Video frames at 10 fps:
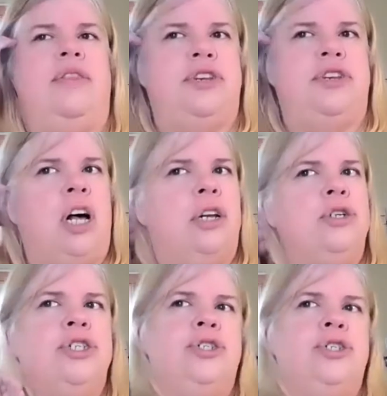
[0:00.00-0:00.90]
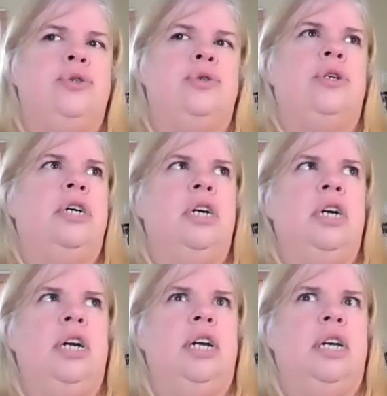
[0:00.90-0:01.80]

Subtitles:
the dollar store,